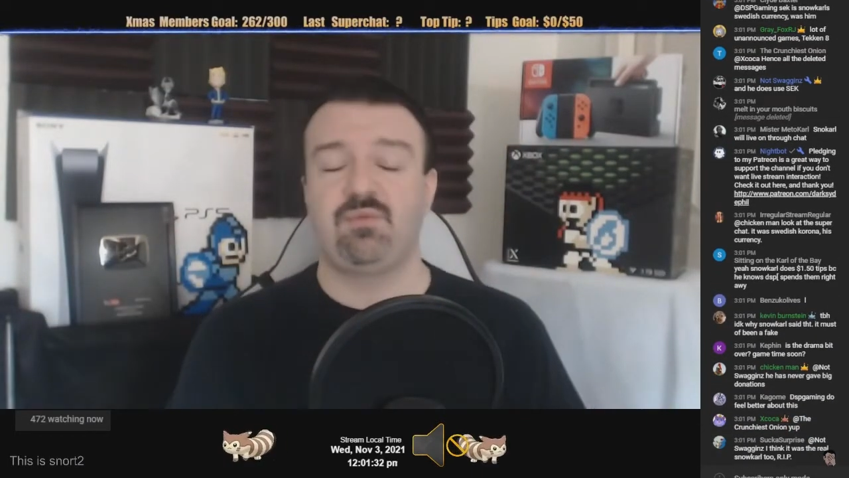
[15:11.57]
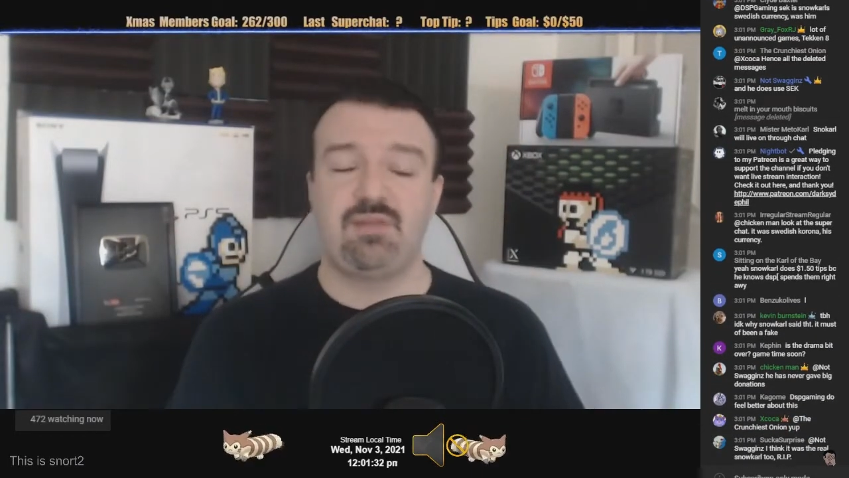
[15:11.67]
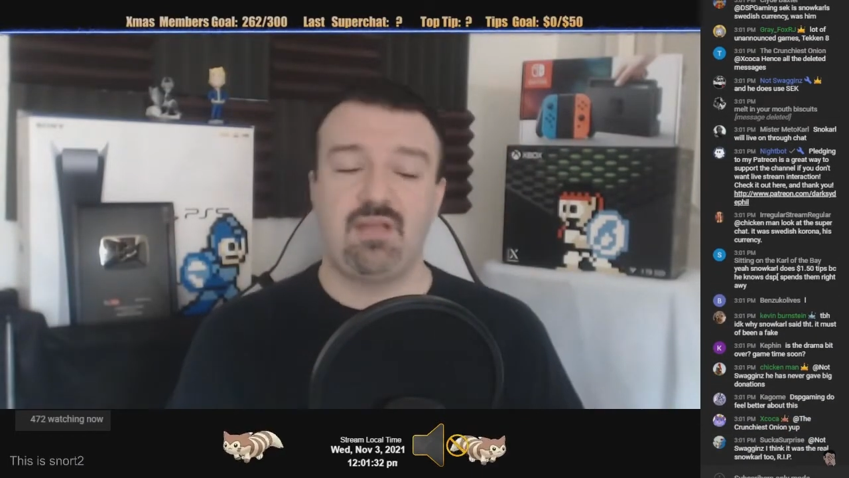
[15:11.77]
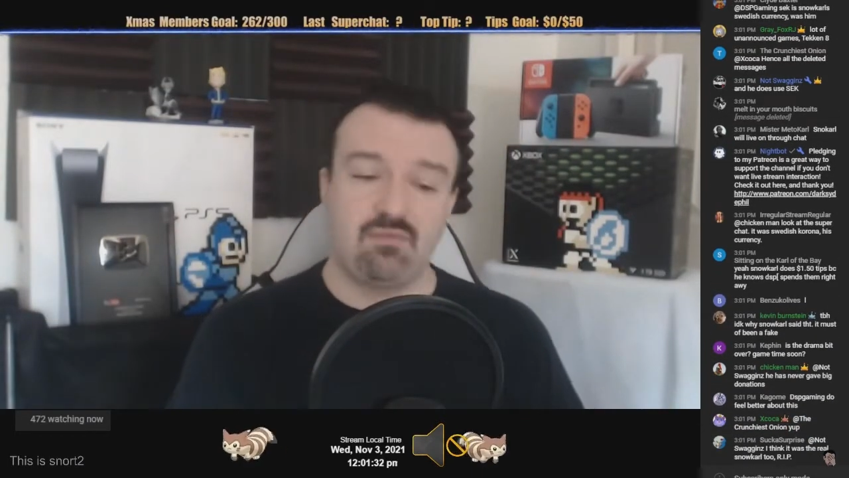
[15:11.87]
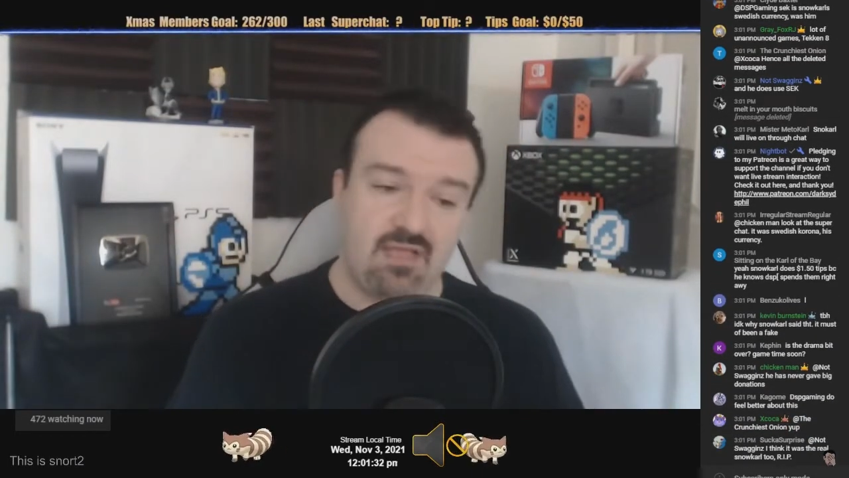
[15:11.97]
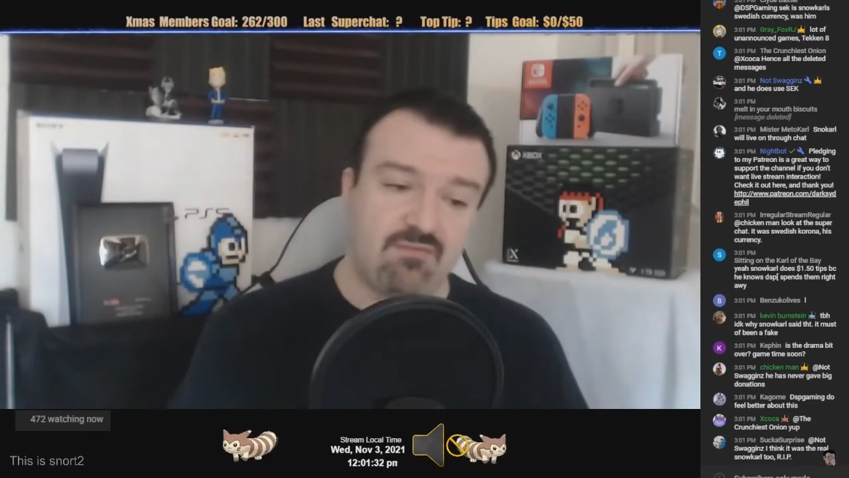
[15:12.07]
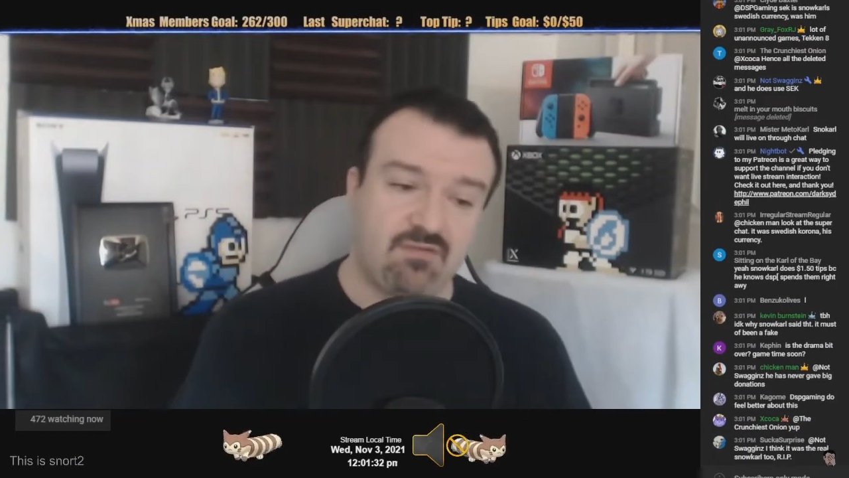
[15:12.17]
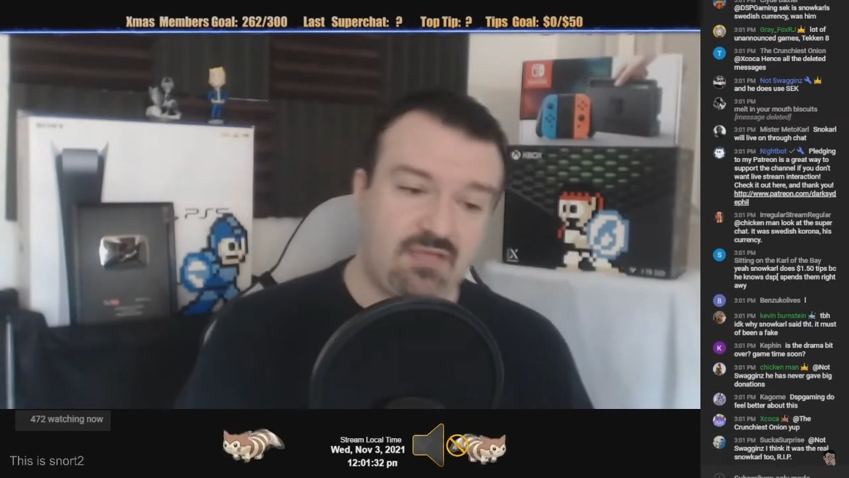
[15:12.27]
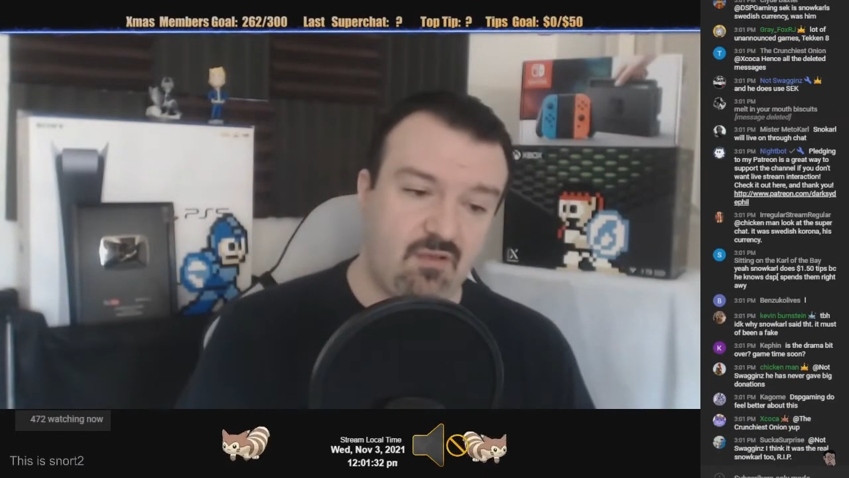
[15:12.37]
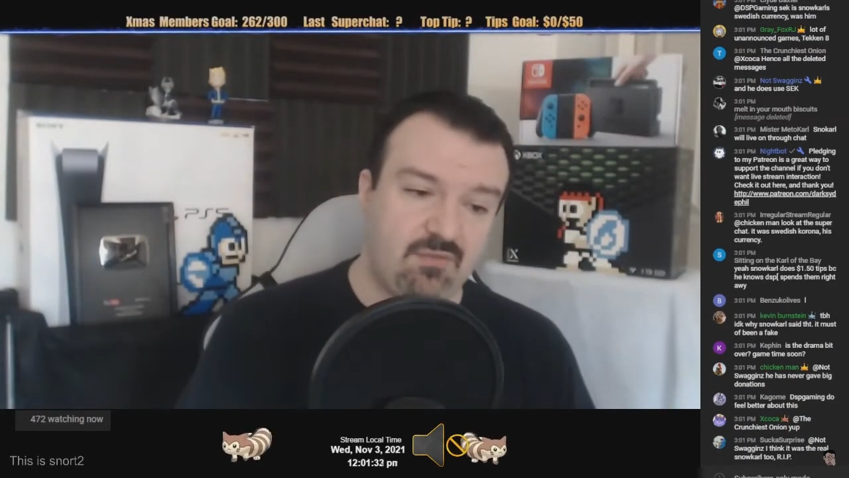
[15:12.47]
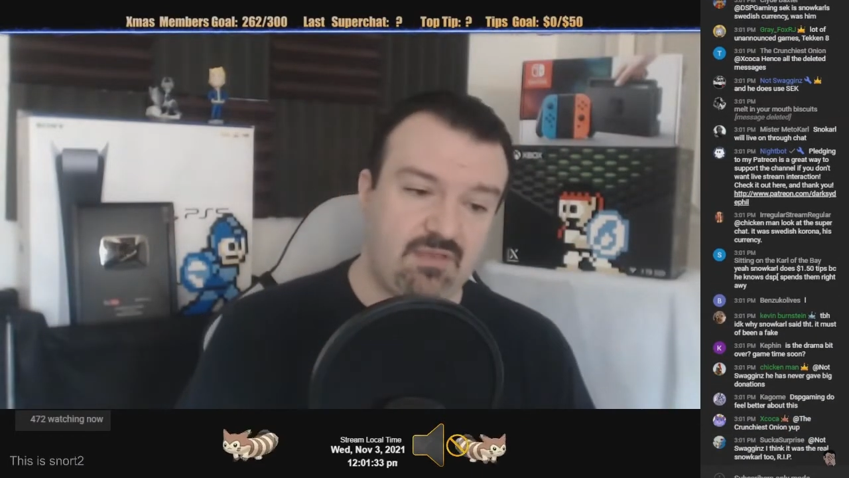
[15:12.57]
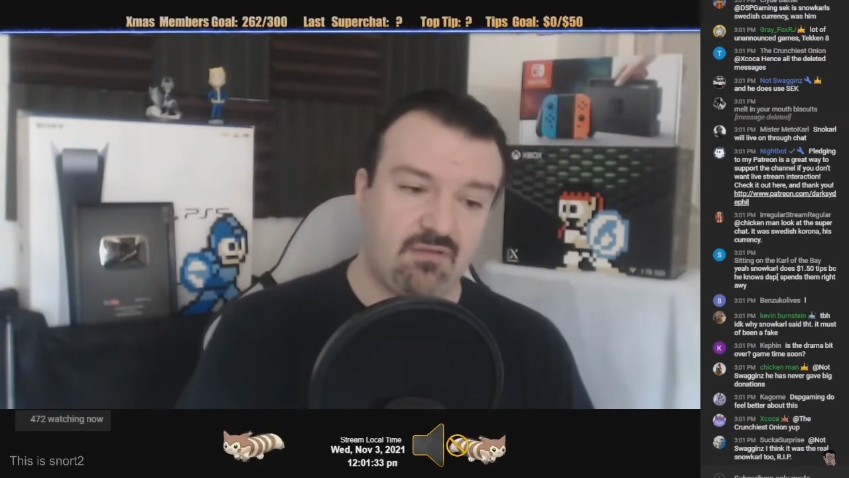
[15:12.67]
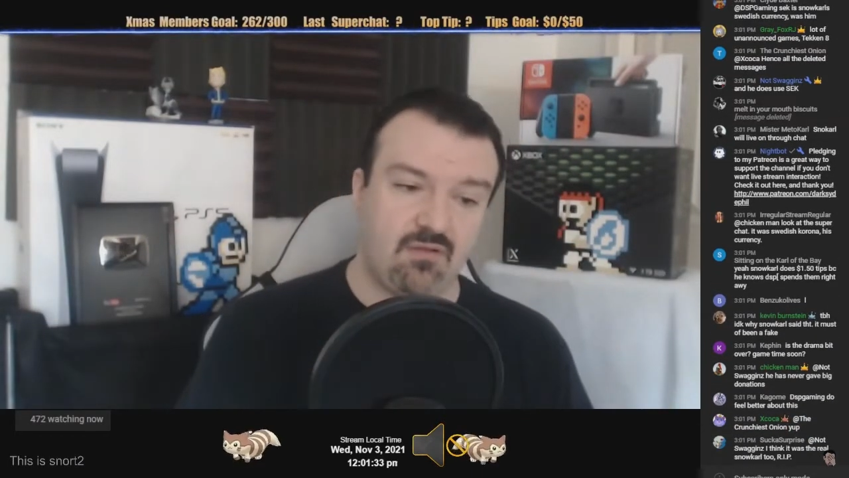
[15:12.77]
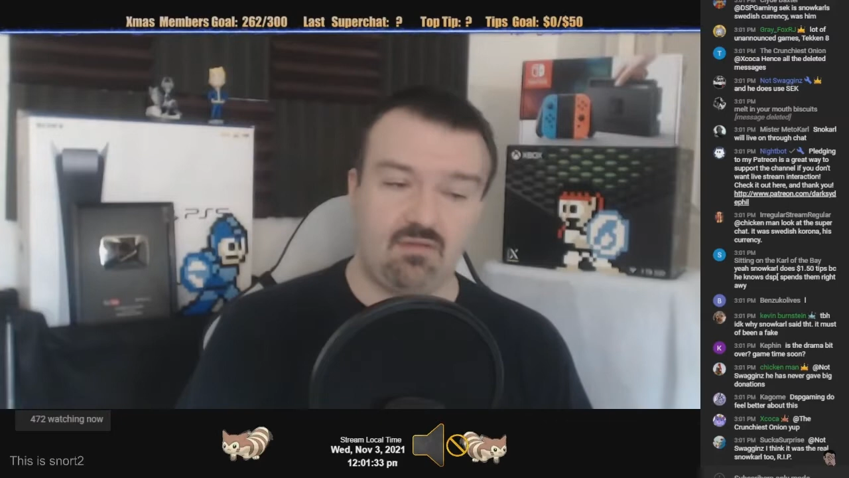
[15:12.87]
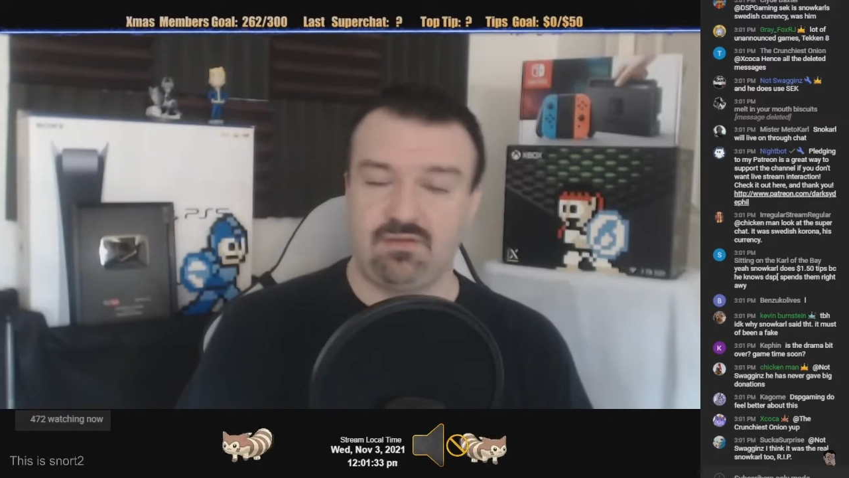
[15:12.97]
but that will definitely help me in the long